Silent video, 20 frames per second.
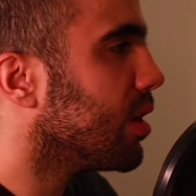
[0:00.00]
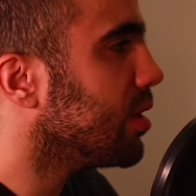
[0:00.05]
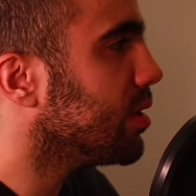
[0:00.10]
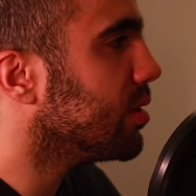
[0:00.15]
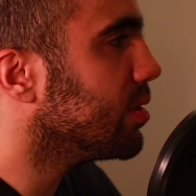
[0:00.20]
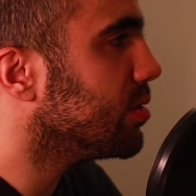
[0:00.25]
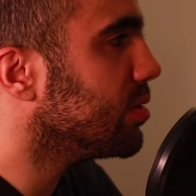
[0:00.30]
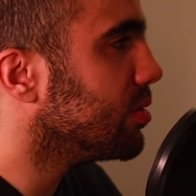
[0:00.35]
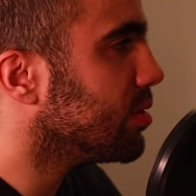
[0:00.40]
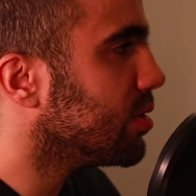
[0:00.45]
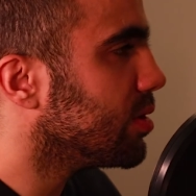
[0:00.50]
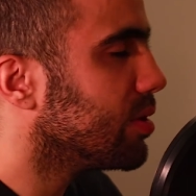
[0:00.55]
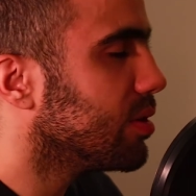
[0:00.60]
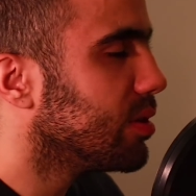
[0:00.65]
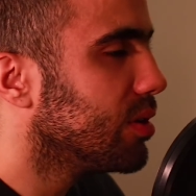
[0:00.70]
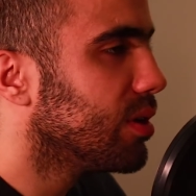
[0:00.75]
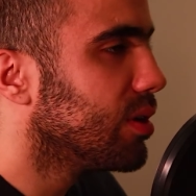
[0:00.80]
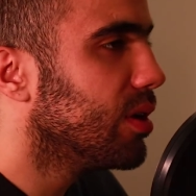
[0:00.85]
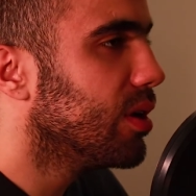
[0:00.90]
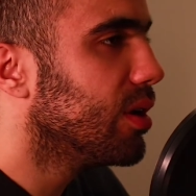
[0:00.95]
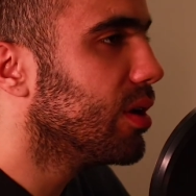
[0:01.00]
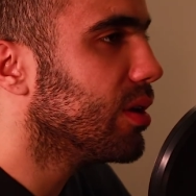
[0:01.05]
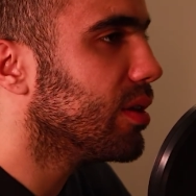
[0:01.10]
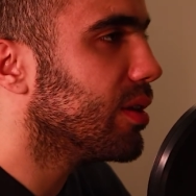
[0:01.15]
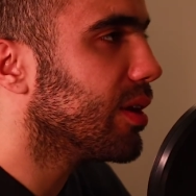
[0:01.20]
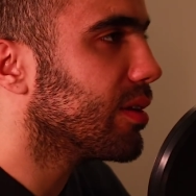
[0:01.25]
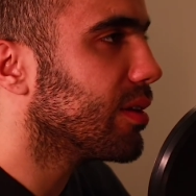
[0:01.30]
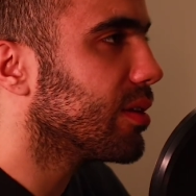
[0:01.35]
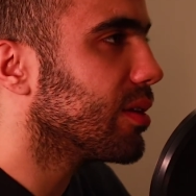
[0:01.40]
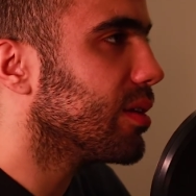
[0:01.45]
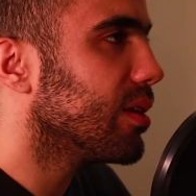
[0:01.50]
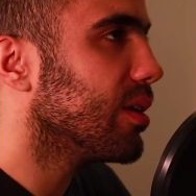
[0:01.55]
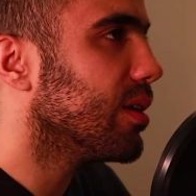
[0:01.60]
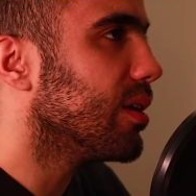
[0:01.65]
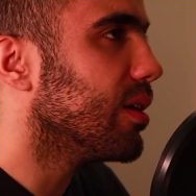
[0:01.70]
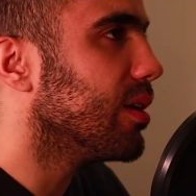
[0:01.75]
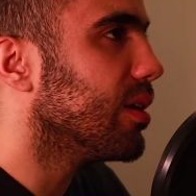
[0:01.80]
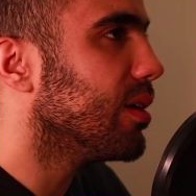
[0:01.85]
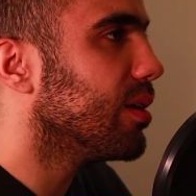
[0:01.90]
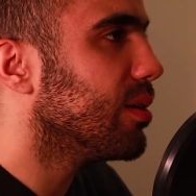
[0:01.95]
knowledge. Yeah, not
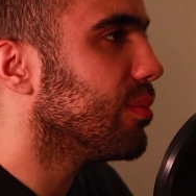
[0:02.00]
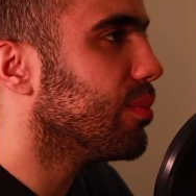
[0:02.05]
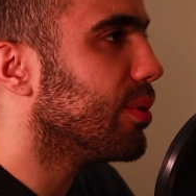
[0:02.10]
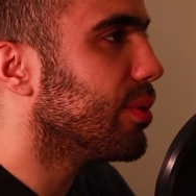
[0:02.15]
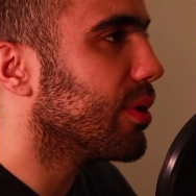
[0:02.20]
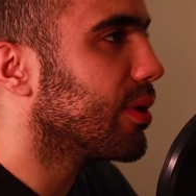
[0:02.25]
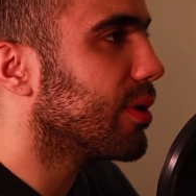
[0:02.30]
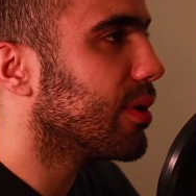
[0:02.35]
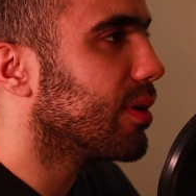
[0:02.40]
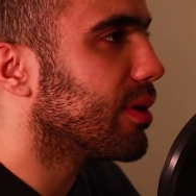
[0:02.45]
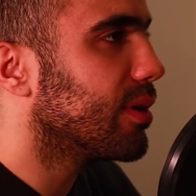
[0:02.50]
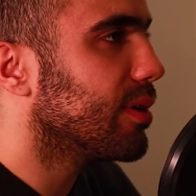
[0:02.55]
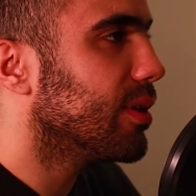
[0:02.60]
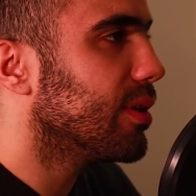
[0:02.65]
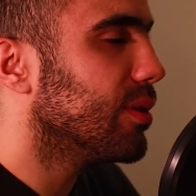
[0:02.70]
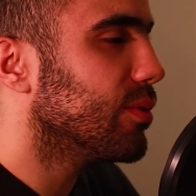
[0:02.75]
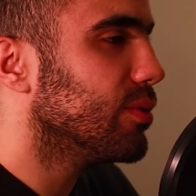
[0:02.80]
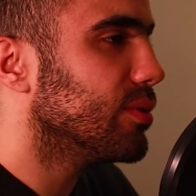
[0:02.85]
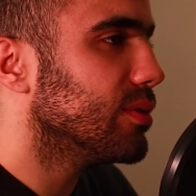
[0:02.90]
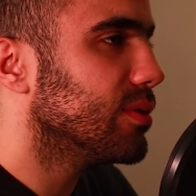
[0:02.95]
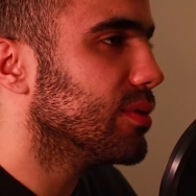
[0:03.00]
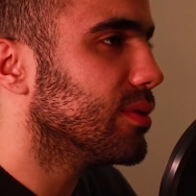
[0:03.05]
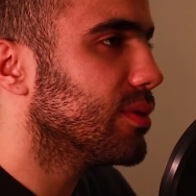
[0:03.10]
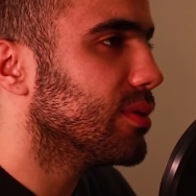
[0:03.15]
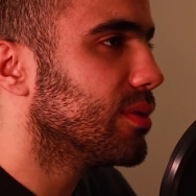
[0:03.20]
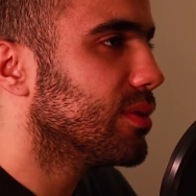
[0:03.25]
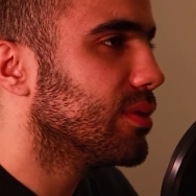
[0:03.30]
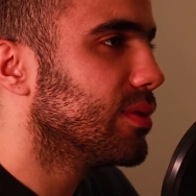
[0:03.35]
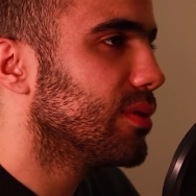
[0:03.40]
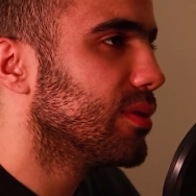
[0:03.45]
a book that was